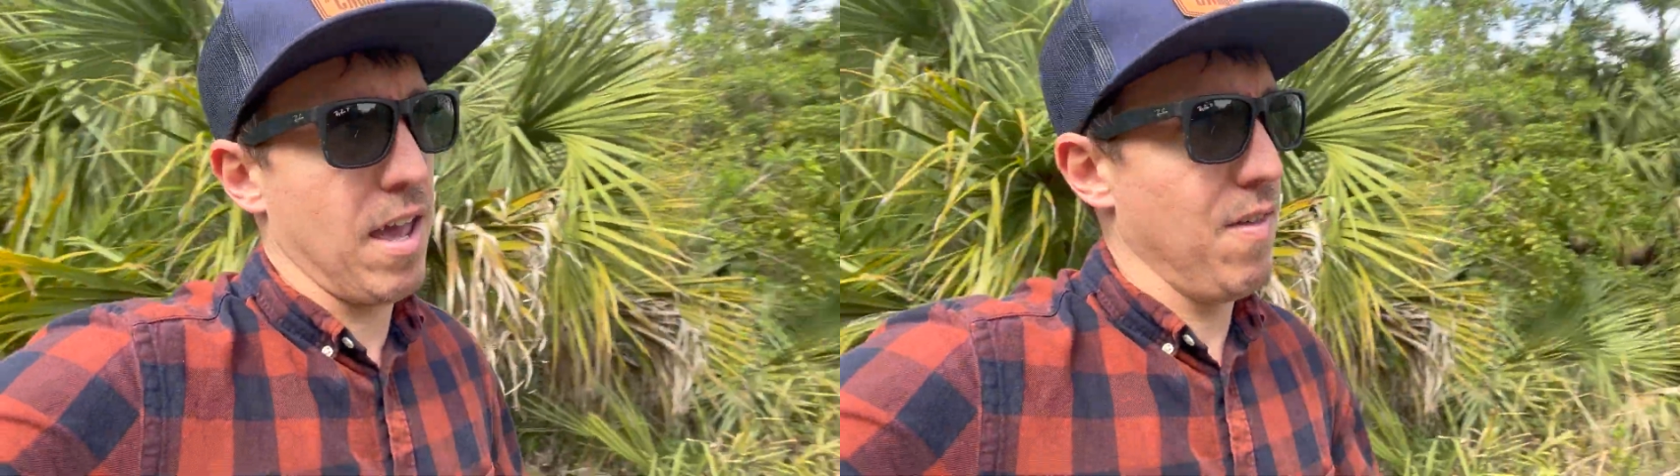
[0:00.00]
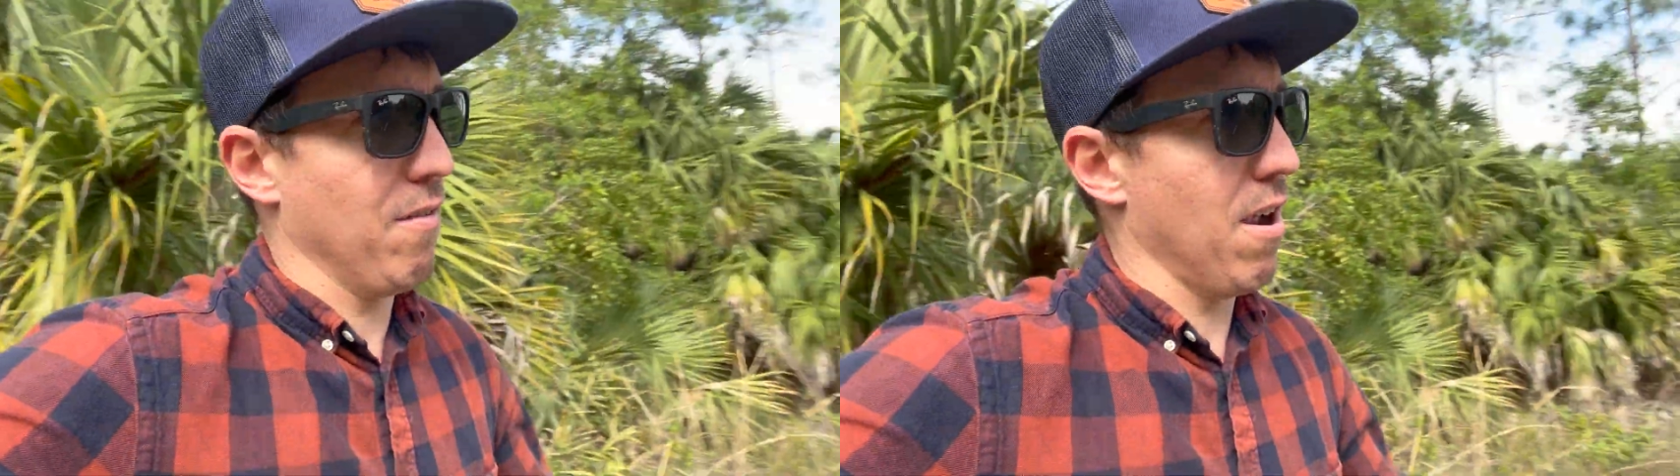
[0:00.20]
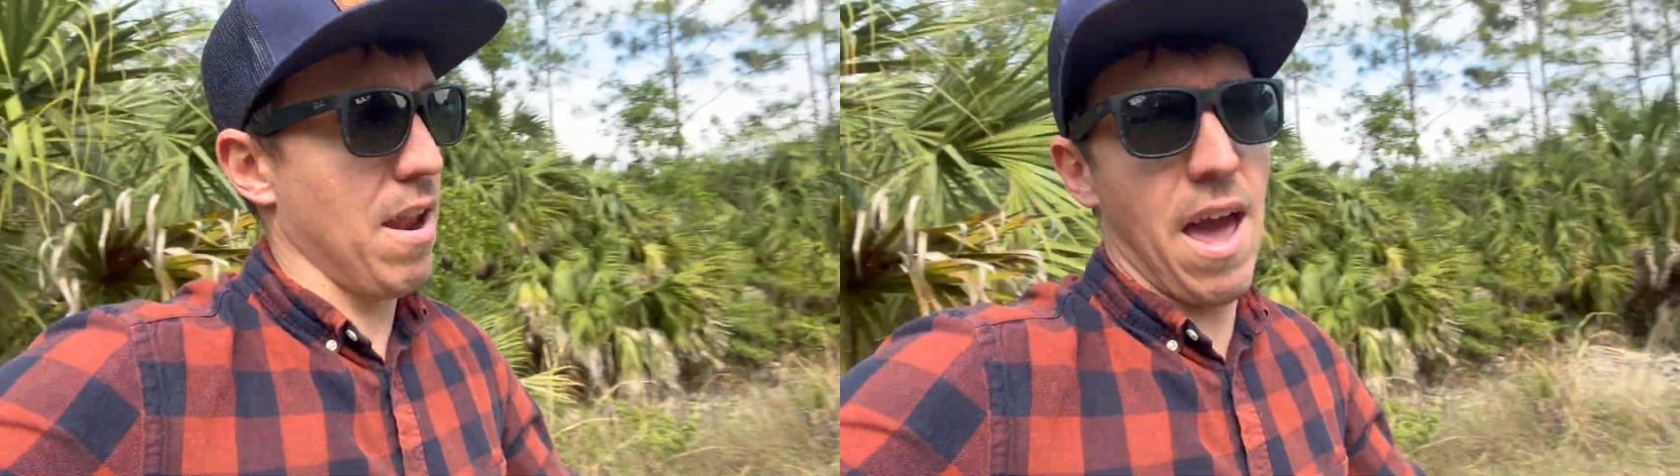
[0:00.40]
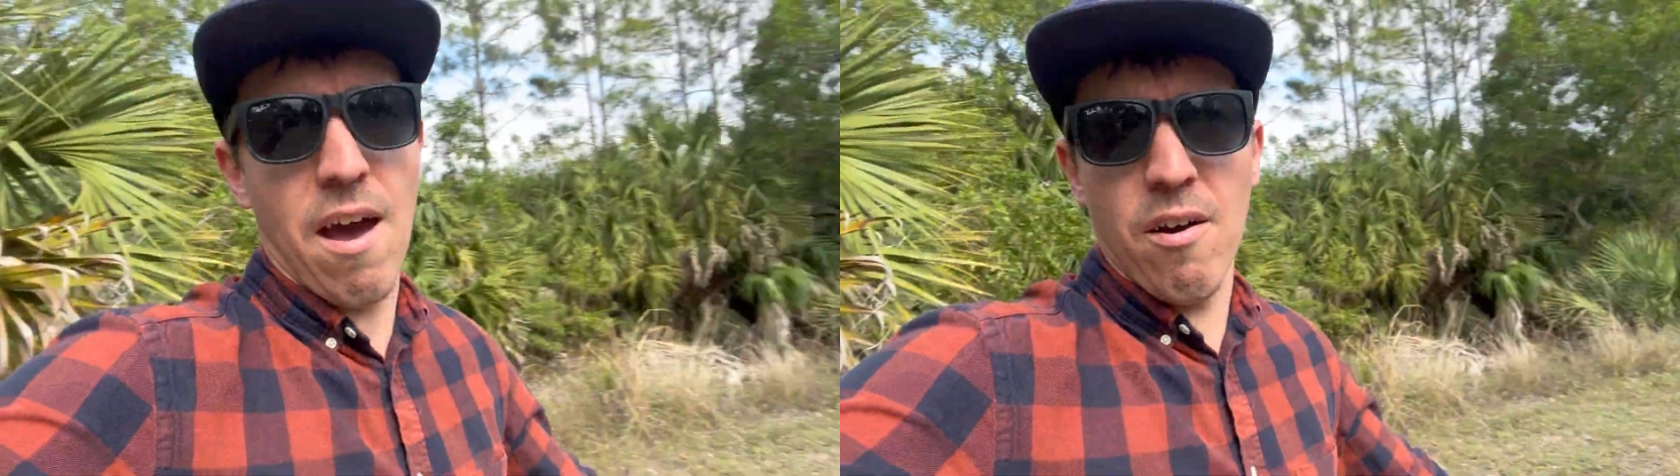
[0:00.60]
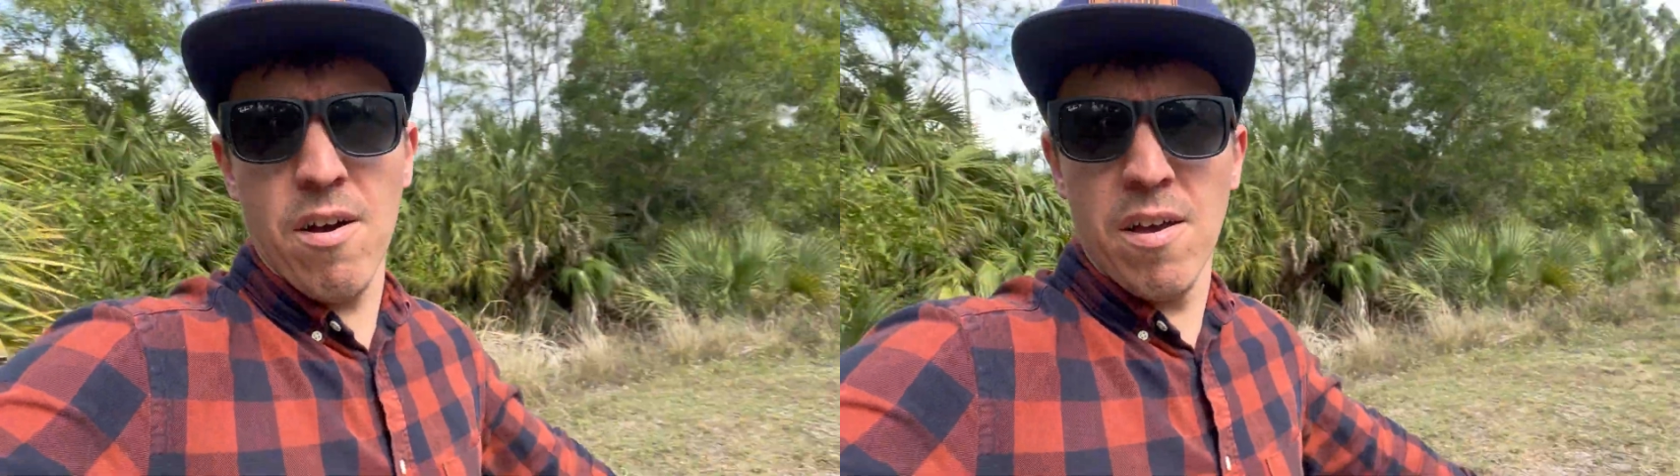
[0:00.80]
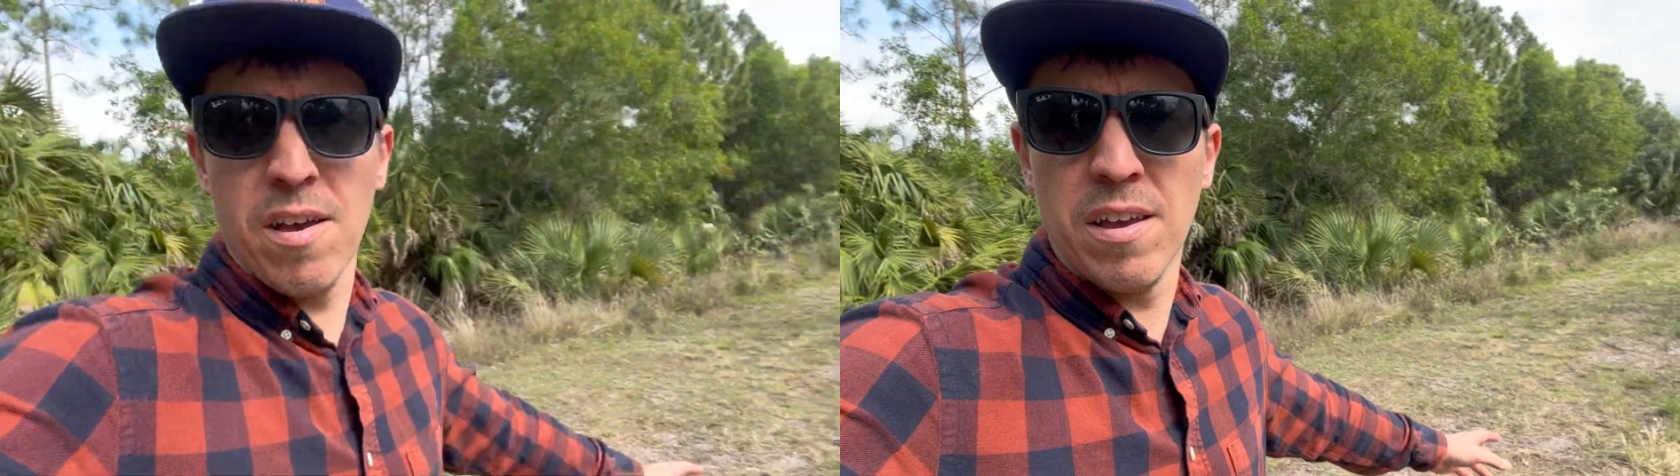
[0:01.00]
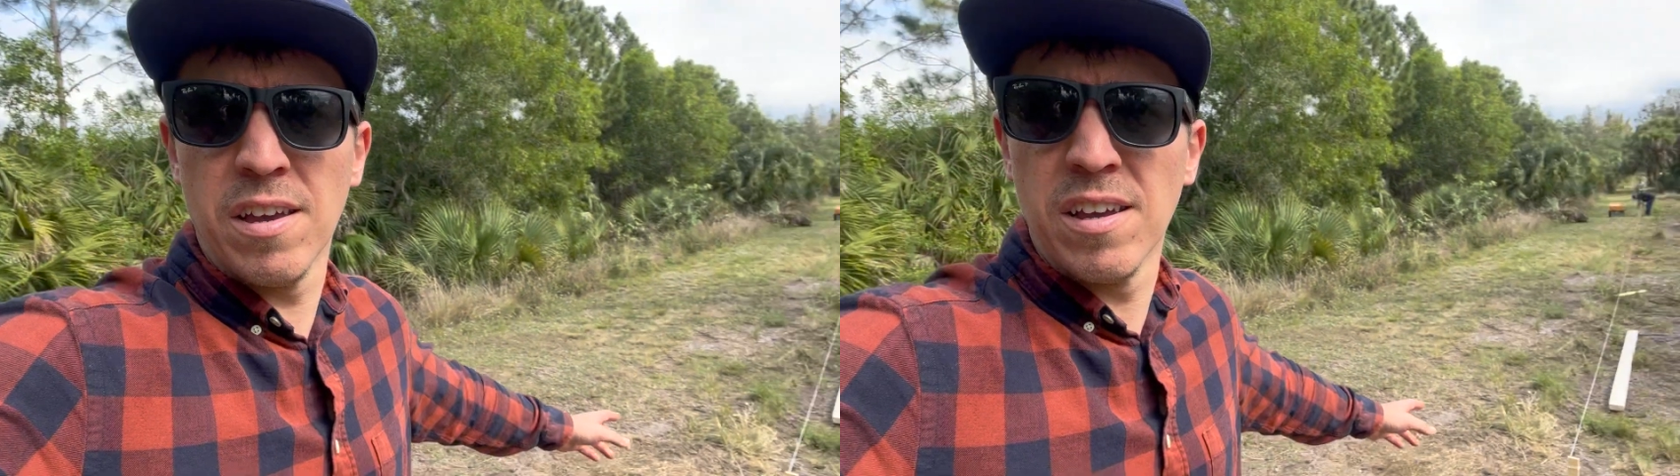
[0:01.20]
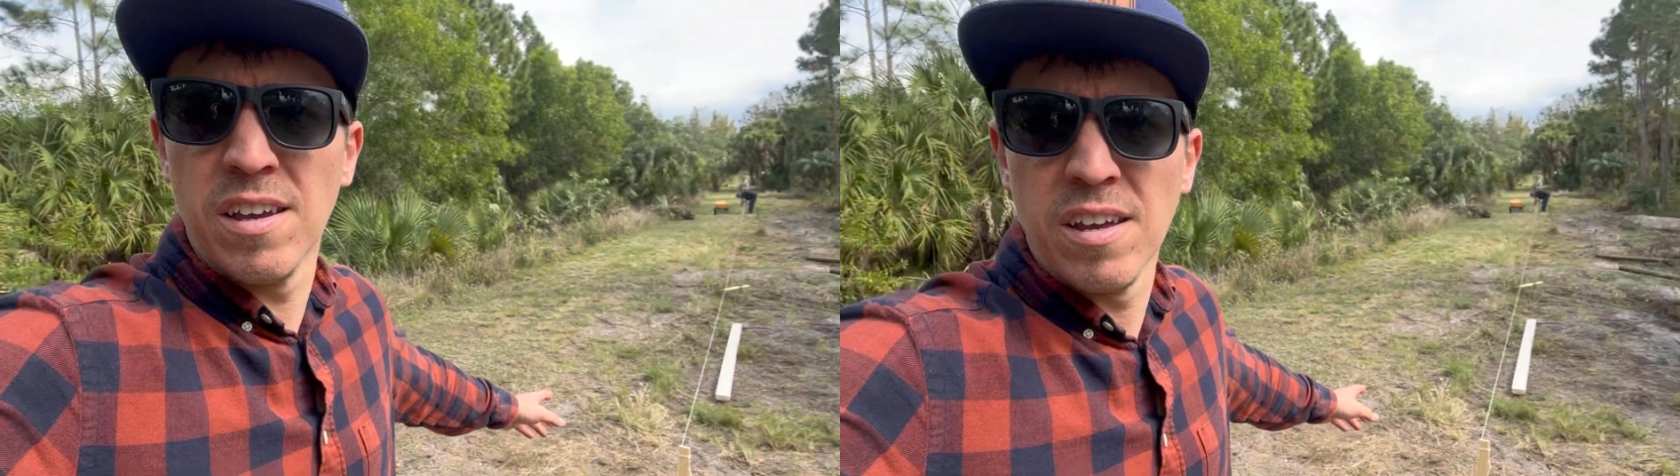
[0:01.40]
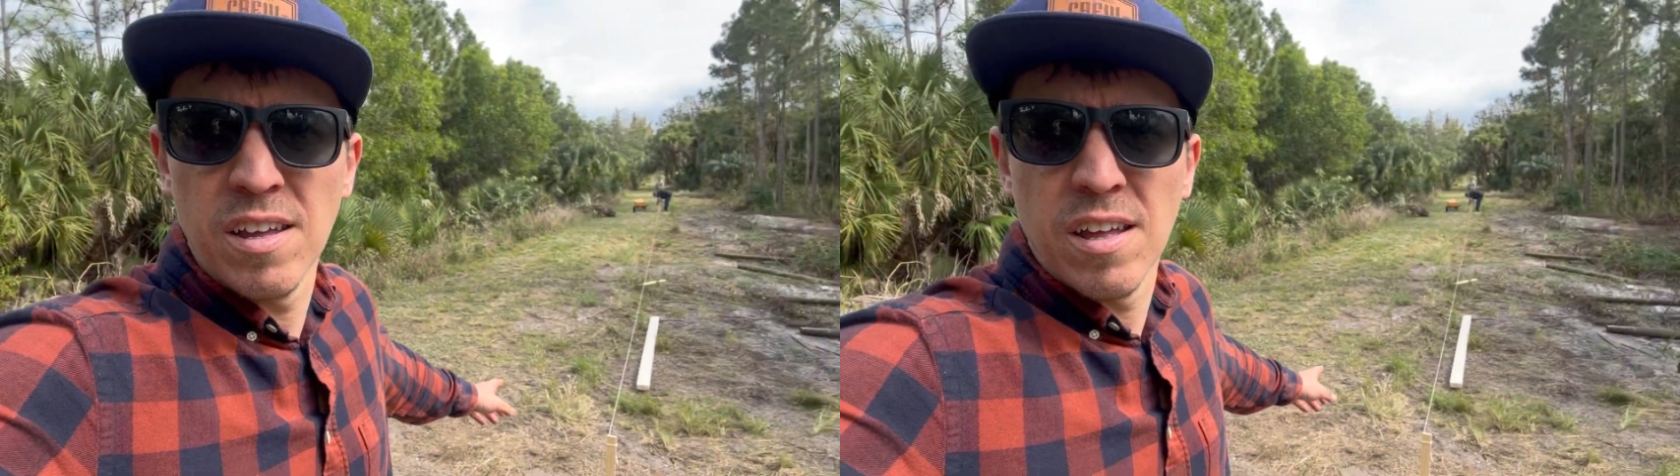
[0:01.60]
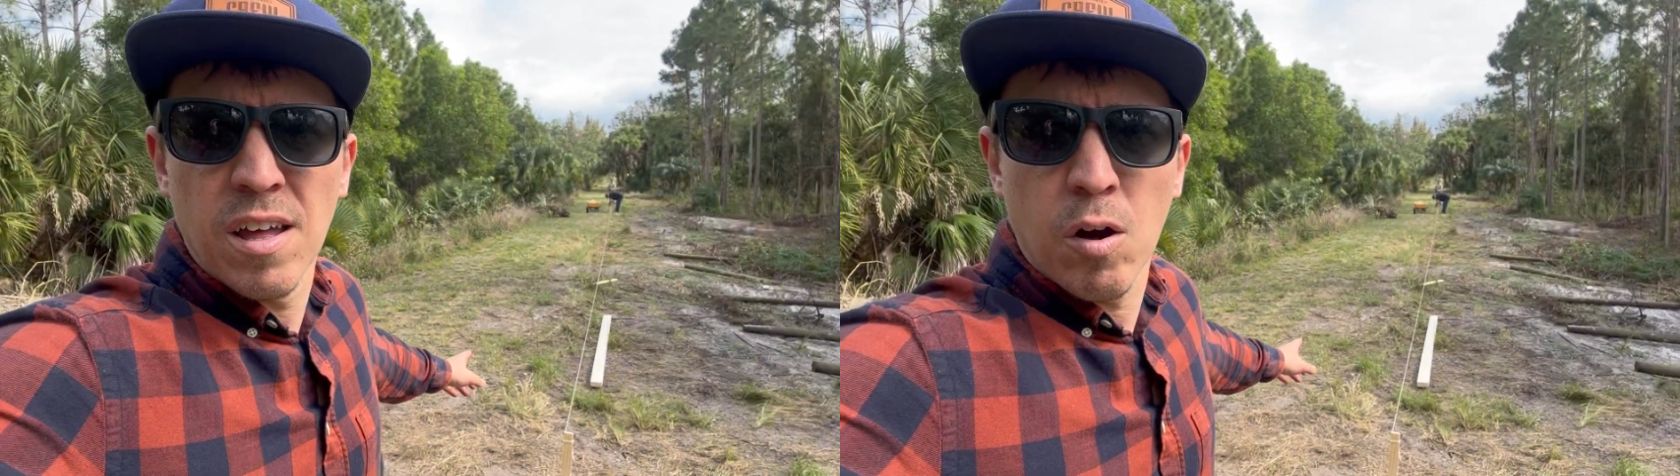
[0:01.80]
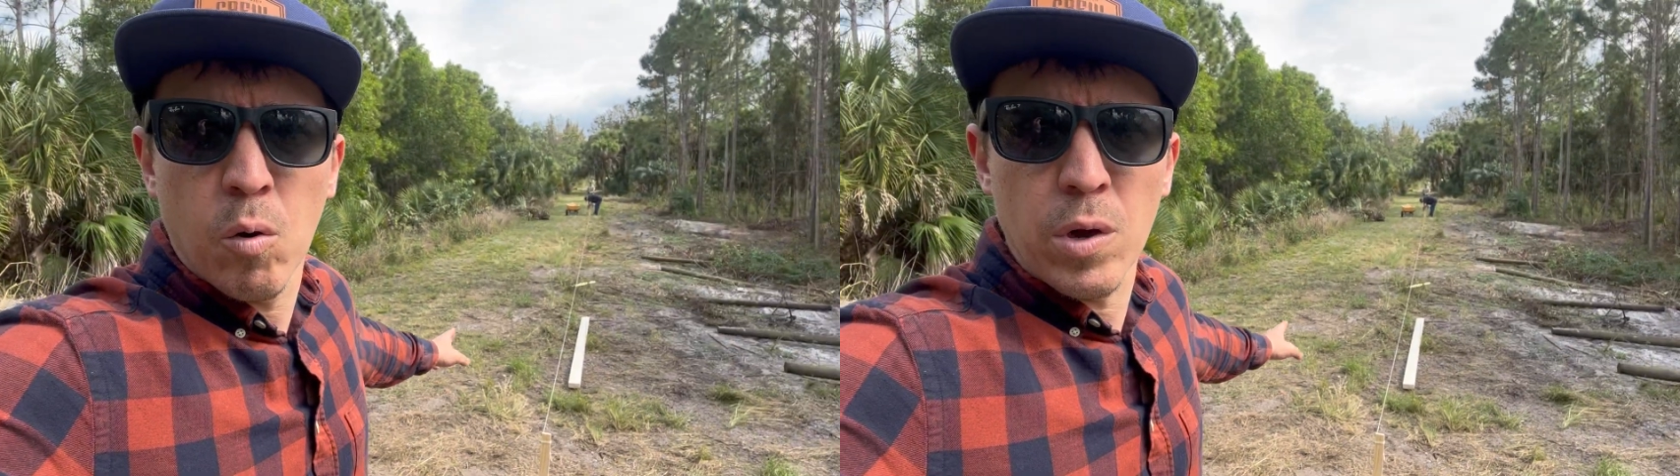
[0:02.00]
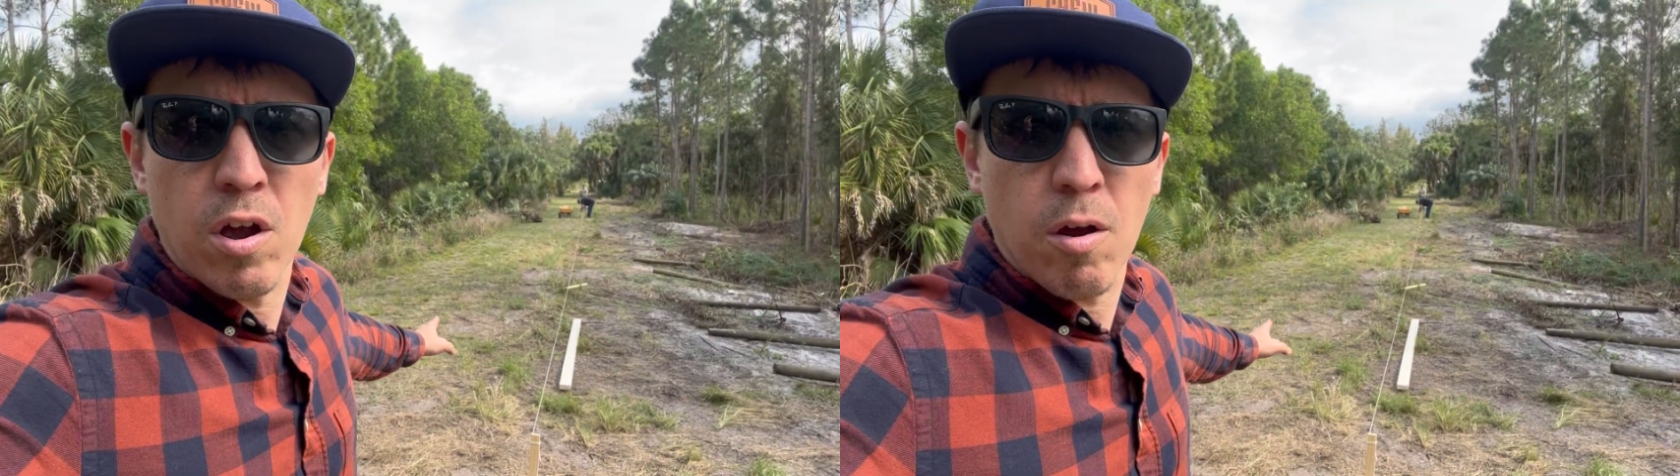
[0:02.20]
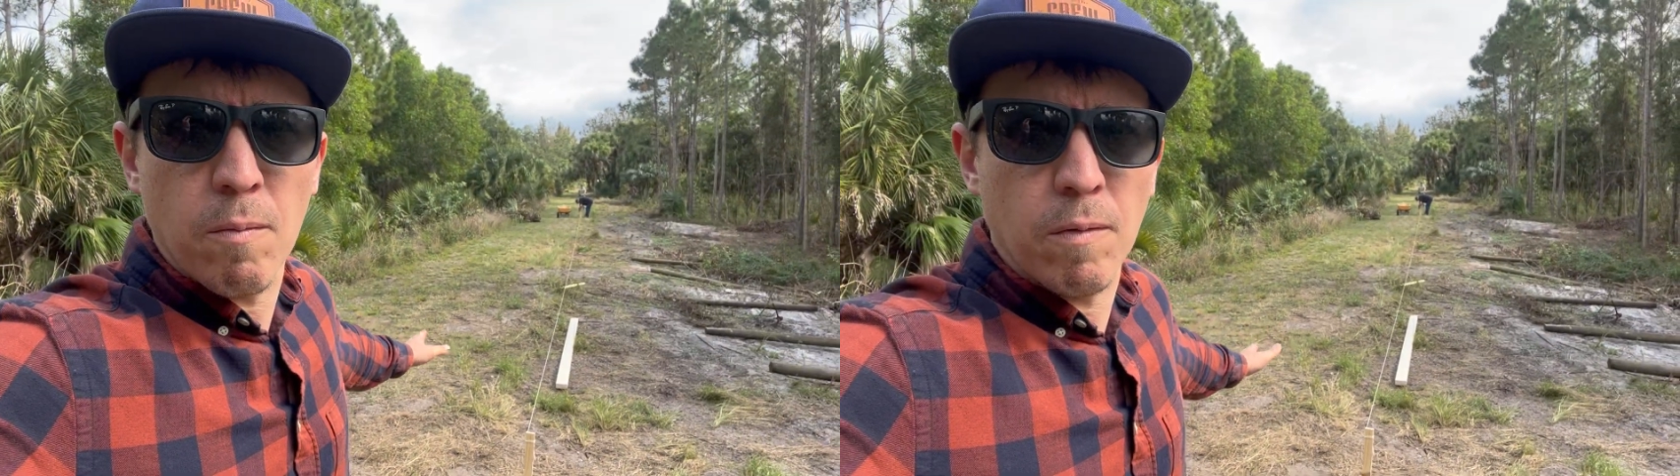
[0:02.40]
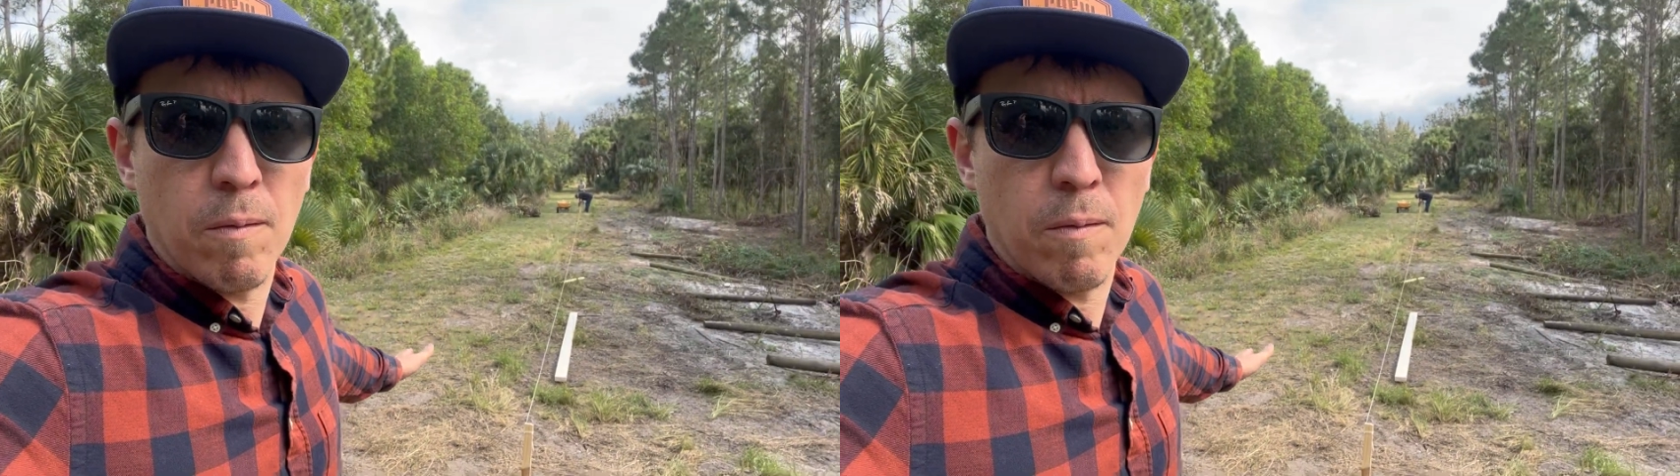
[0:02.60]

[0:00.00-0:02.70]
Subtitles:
And then right now we are